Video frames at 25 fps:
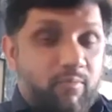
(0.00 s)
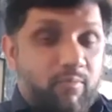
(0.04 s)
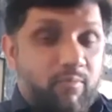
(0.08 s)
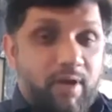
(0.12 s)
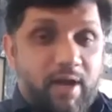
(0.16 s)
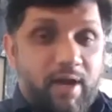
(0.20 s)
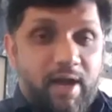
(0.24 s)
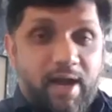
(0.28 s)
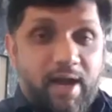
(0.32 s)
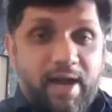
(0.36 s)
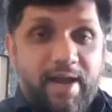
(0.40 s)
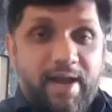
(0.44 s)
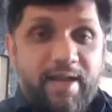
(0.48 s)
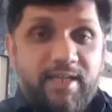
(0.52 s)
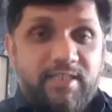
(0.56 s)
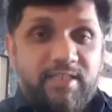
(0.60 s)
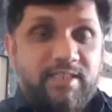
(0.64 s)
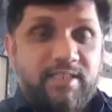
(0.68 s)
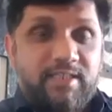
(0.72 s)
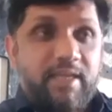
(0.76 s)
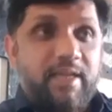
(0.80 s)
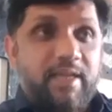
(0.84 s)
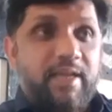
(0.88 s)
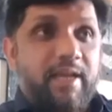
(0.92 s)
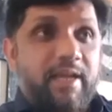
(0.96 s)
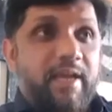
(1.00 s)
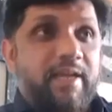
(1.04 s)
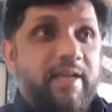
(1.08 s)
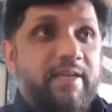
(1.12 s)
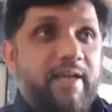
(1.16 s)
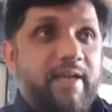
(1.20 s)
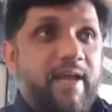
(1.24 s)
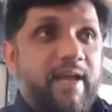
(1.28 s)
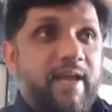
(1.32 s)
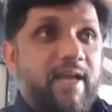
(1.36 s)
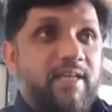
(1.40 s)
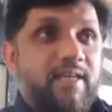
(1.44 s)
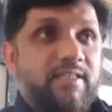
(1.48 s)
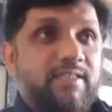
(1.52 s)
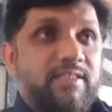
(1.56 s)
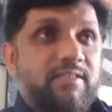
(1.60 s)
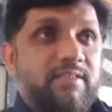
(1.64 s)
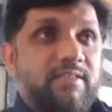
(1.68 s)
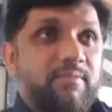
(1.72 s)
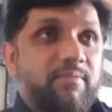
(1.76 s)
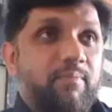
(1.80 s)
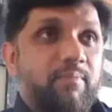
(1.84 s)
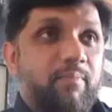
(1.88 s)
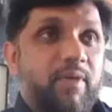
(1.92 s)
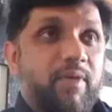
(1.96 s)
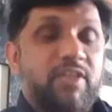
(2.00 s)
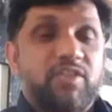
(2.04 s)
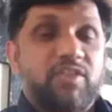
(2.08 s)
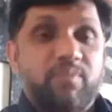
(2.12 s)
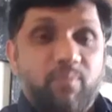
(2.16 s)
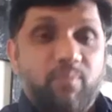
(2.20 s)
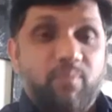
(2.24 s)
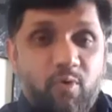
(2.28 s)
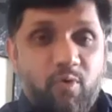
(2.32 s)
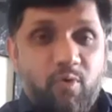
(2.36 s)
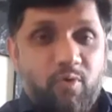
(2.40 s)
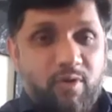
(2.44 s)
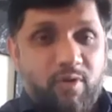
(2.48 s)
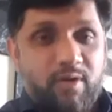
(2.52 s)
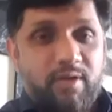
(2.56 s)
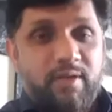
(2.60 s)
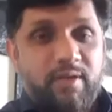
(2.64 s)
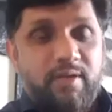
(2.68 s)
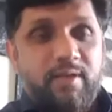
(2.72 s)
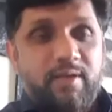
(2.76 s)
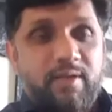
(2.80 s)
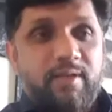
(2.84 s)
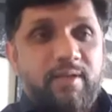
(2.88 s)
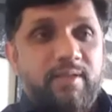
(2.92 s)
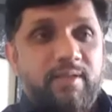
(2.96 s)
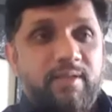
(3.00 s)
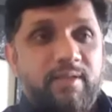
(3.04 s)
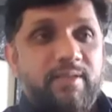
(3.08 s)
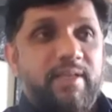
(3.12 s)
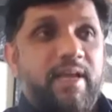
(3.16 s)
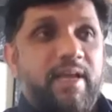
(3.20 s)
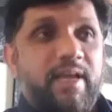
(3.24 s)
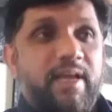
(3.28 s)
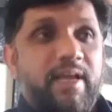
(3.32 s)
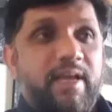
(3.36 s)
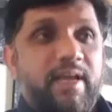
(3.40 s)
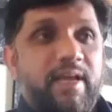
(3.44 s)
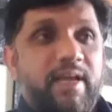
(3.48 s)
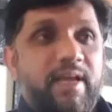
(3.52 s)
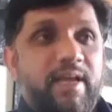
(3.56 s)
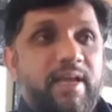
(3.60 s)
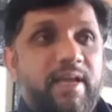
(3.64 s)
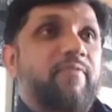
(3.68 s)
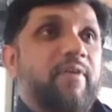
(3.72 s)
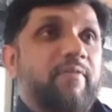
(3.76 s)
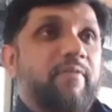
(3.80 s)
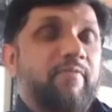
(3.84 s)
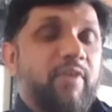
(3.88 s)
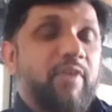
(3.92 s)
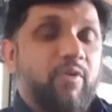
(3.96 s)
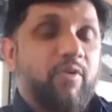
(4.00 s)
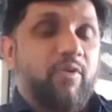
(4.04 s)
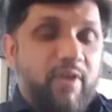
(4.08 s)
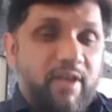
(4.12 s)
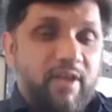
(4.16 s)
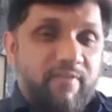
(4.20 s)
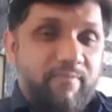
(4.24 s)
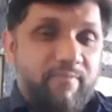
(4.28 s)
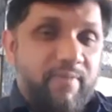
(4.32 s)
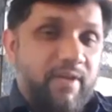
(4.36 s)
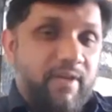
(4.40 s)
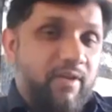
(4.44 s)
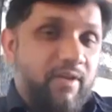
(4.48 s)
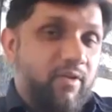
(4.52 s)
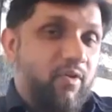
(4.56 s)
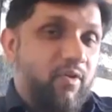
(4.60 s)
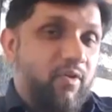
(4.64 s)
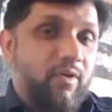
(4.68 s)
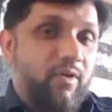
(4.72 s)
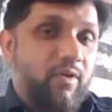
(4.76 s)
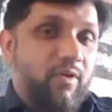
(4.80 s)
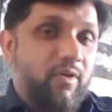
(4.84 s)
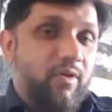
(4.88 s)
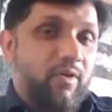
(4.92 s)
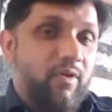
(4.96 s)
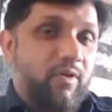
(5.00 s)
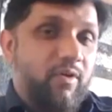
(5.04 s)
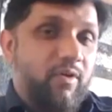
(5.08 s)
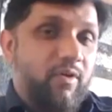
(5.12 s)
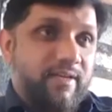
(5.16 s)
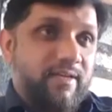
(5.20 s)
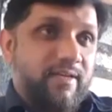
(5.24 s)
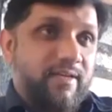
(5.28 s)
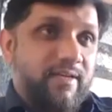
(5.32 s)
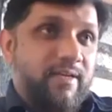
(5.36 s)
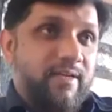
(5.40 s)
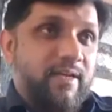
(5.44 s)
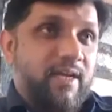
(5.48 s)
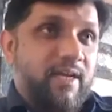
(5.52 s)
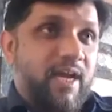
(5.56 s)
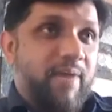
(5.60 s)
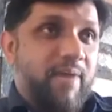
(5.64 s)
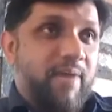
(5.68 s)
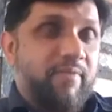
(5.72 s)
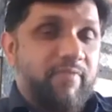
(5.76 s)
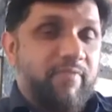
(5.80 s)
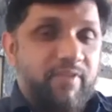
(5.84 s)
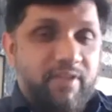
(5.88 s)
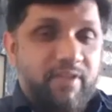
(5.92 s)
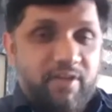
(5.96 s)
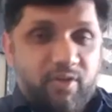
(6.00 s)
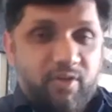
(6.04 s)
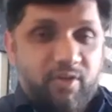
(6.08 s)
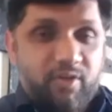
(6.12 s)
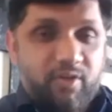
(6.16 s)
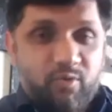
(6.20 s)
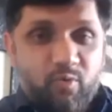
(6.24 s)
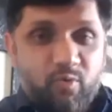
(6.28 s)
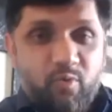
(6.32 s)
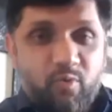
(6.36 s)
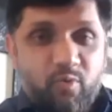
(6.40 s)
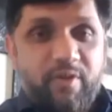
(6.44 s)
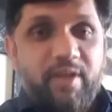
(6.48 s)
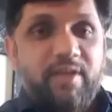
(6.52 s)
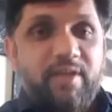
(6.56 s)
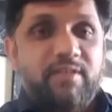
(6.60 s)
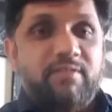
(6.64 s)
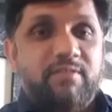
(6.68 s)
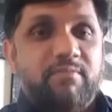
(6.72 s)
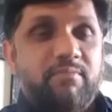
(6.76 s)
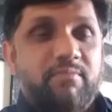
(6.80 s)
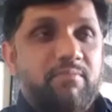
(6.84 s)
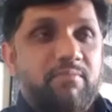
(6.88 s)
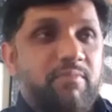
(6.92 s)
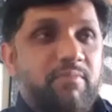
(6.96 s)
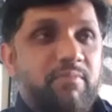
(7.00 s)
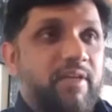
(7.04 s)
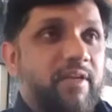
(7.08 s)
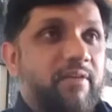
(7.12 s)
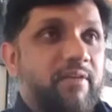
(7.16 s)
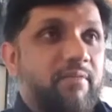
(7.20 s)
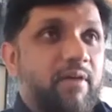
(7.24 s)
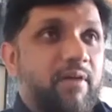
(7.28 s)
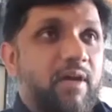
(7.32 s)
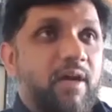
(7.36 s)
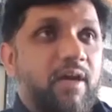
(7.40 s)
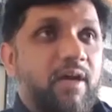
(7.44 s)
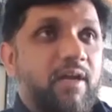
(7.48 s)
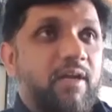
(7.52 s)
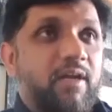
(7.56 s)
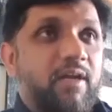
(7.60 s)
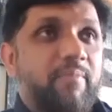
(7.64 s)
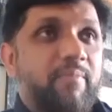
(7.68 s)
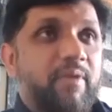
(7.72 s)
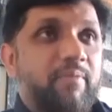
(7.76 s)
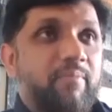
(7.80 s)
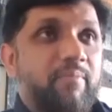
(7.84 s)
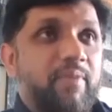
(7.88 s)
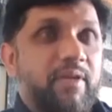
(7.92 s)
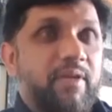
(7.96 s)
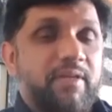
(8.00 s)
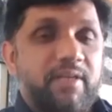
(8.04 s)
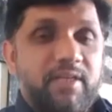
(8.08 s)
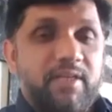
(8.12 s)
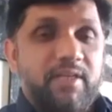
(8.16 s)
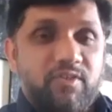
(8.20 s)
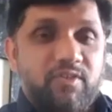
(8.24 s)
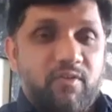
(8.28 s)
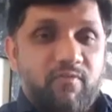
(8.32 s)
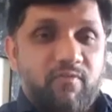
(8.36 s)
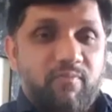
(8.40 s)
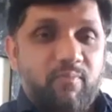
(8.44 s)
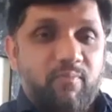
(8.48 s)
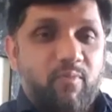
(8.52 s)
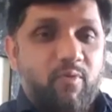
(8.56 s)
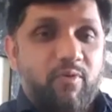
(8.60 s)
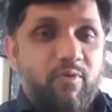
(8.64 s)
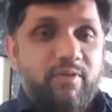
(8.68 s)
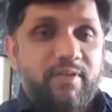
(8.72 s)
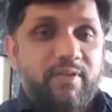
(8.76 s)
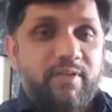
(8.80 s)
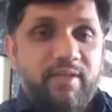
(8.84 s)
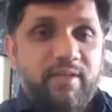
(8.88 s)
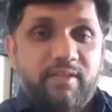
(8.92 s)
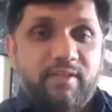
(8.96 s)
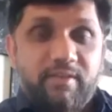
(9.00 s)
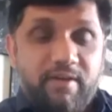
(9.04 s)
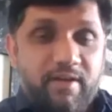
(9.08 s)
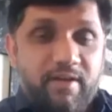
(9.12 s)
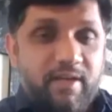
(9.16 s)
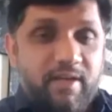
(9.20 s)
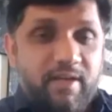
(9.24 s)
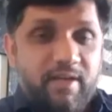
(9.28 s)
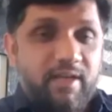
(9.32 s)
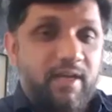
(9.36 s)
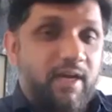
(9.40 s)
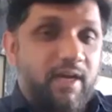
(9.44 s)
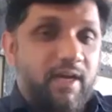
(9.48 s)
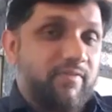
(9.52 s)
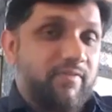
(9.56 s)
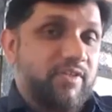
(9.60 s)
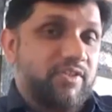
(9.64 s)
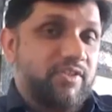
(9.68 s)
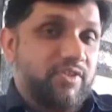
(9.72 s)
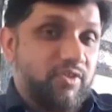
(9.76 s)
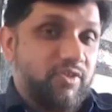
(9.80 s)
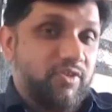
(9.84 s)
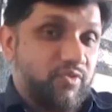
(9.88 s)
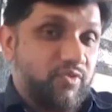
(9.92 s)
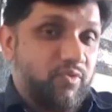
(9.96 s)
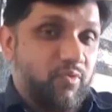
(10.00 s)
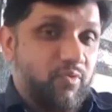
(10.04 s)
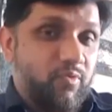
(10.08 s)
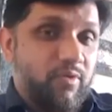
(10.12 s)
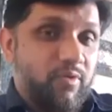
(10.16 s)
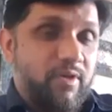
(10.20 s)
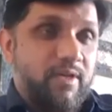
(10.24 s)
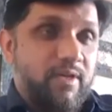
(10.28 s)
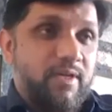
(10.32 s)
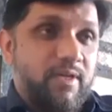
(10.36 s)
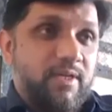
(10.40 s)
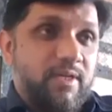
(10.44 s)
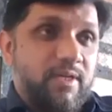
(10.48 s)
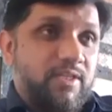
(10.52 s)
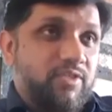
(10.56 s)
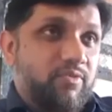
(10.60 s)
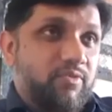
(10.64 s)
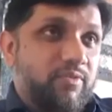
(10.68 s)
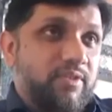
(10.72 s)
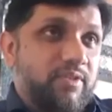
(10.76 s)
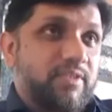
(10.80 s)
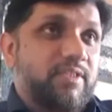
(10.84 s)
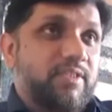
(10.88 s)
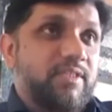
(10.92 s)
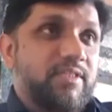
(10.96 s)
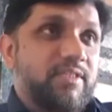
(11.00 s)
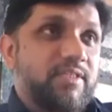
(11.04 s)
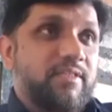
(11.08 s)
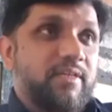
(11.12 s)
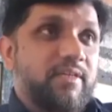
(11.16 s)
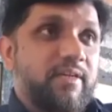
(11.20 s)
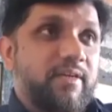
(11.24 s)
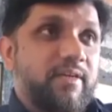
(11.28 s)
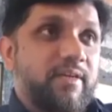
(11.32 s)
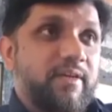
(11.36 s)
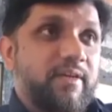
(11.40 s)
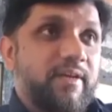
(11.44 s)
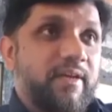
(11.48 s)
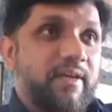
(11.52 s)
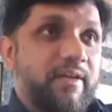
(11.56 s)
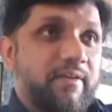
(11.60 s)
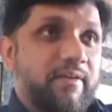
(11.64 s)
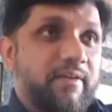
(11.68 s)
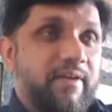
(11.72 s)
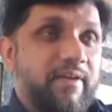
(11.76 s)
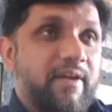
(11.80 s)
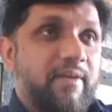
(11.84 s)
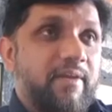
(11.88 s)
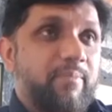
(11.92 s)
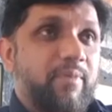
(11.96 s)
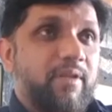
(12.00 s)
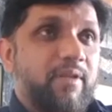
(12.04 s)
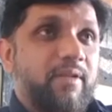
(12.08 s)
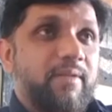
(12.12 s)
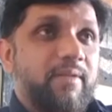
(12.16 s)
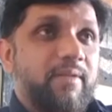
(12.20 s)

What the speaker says: I see it as much more than if we could have been on site. I mean, within 2 weeks, there are, meetings of more than 30 hours or so. So this is incredible.